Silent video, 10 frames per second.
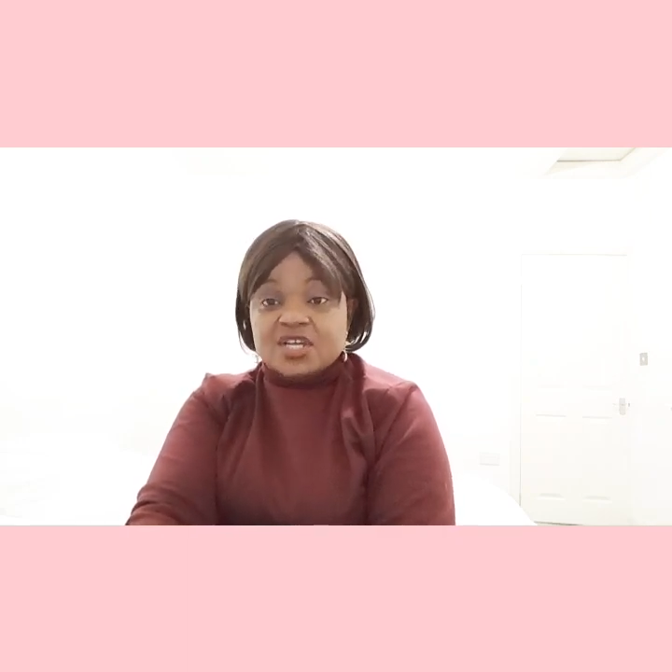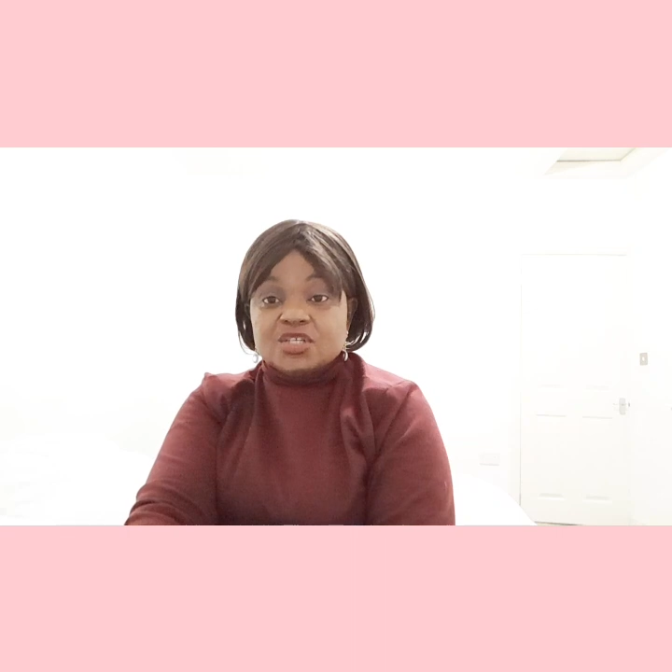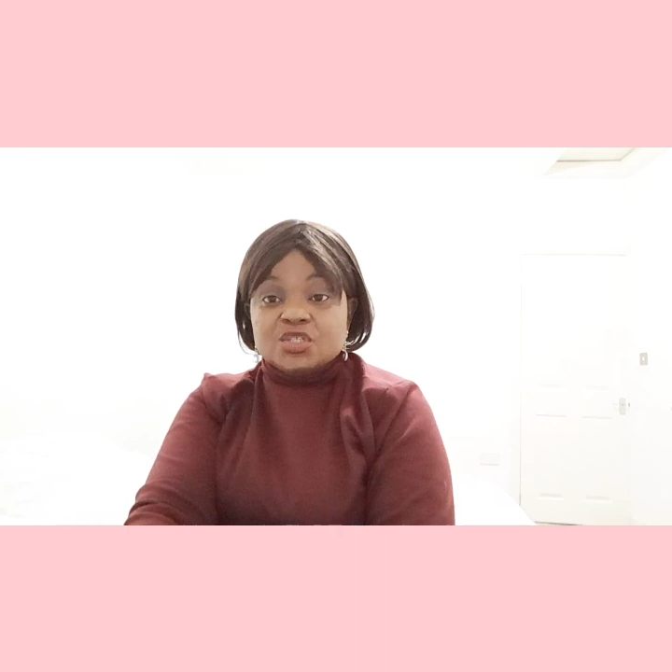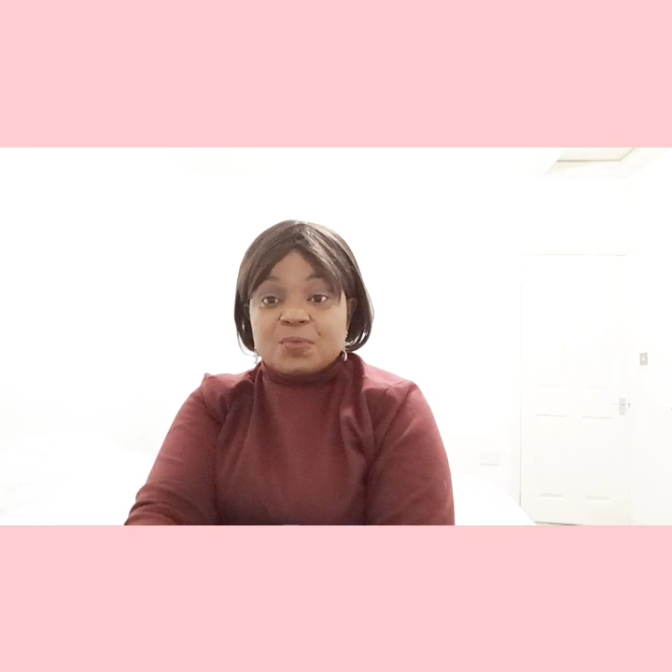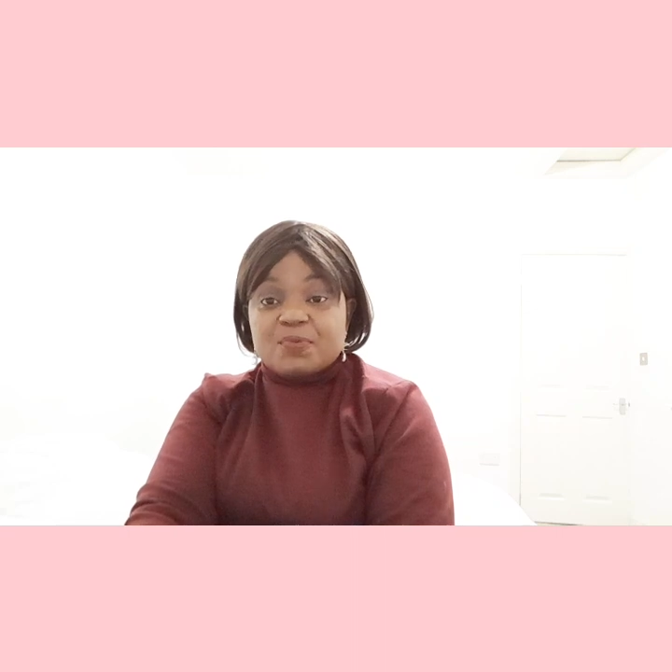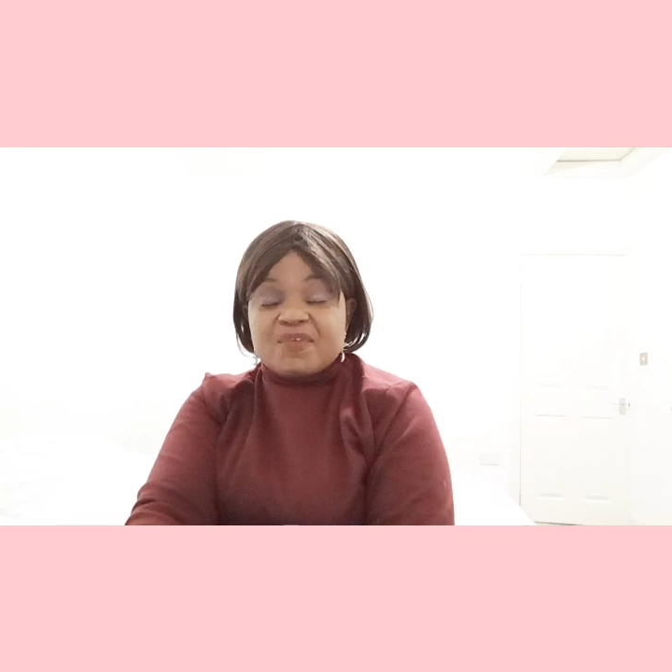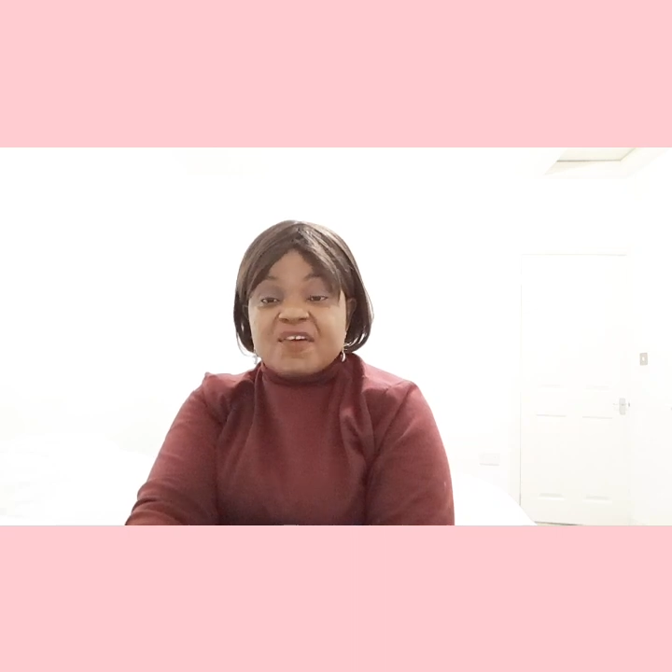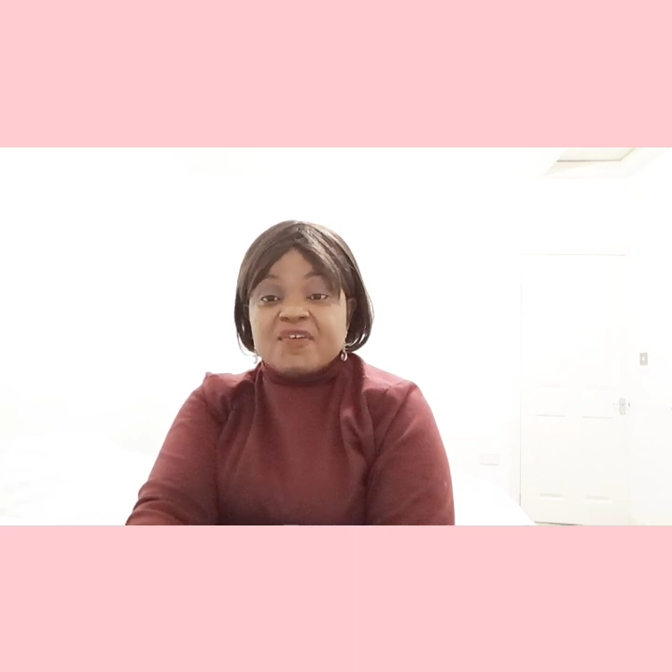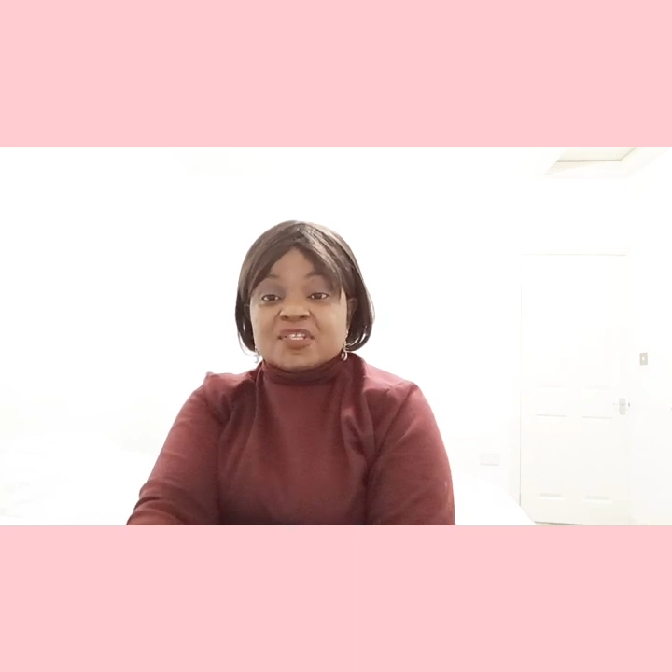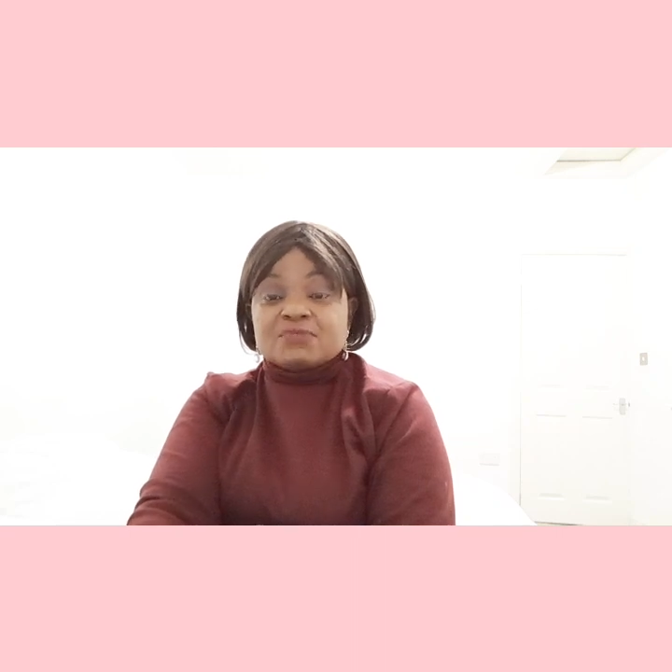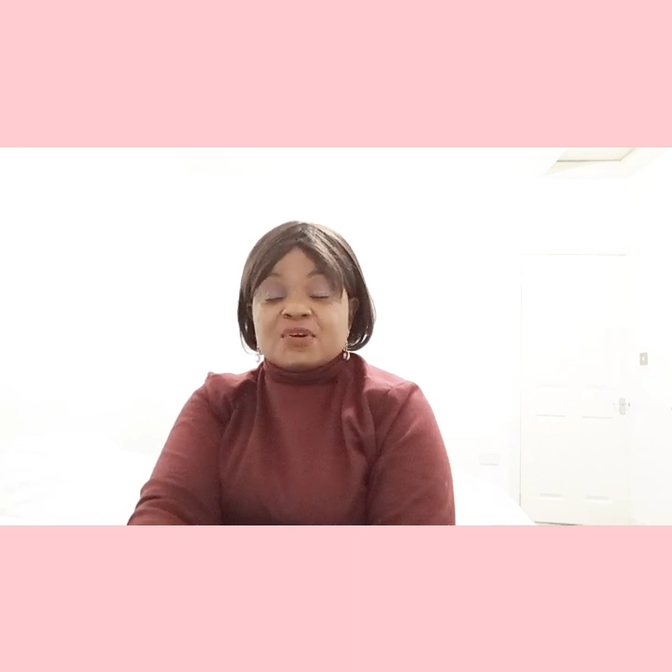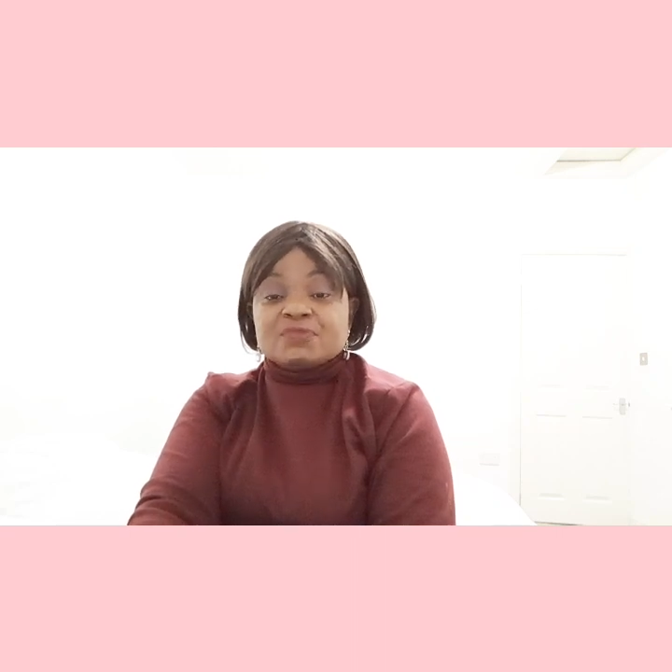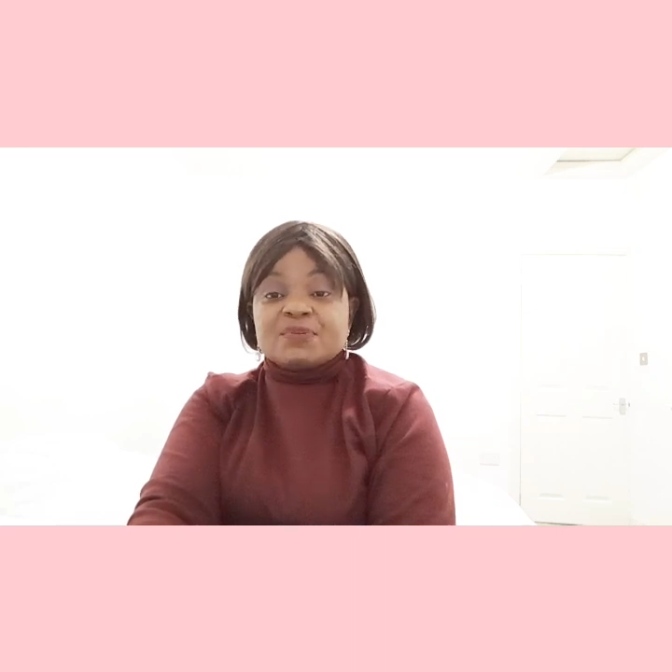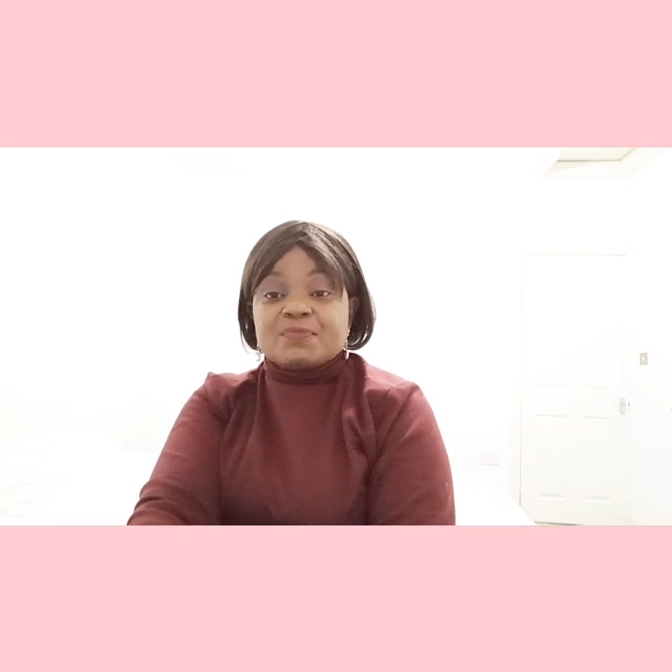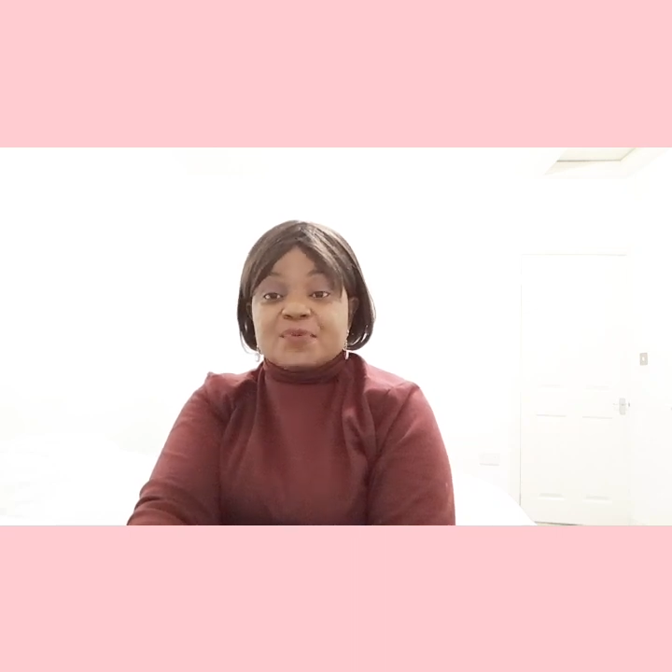Your proof of funds
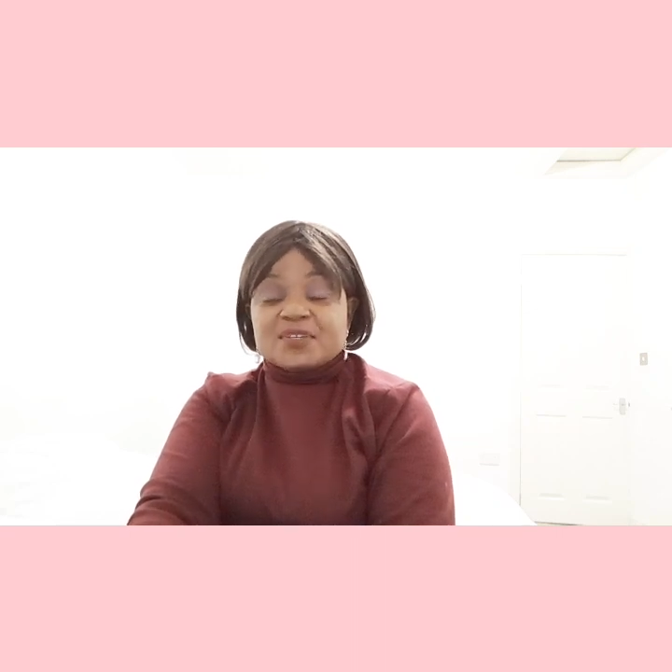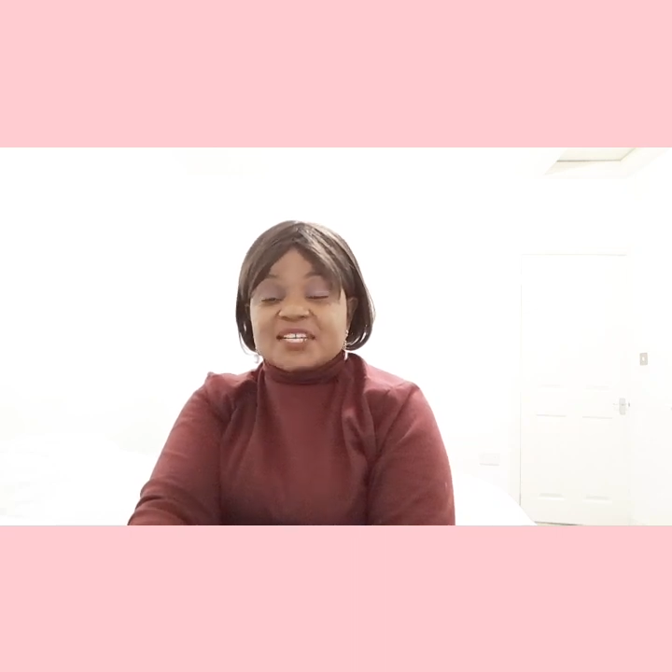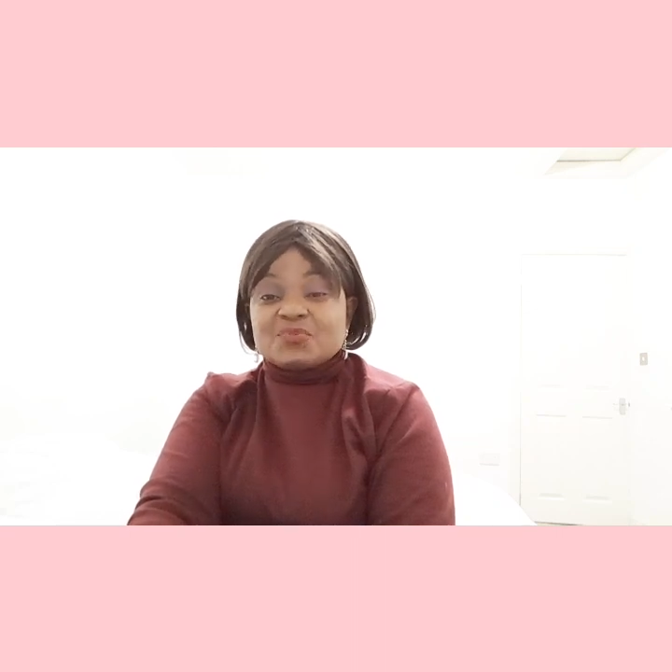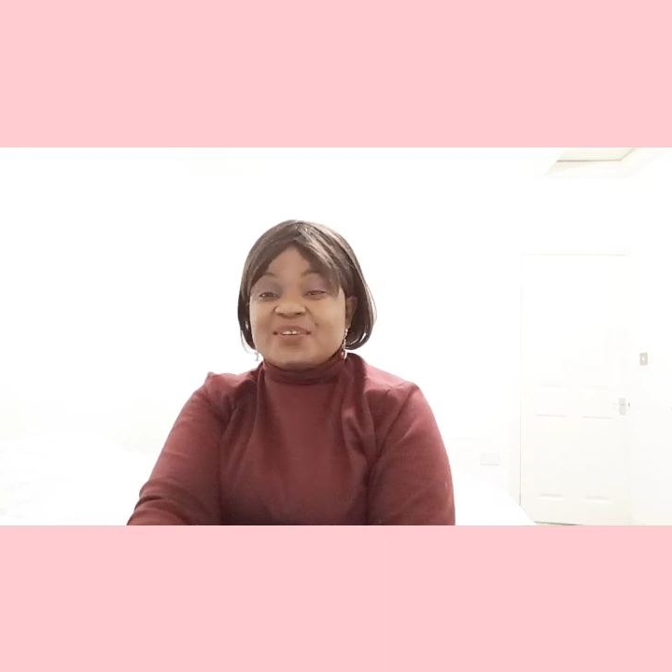must be processed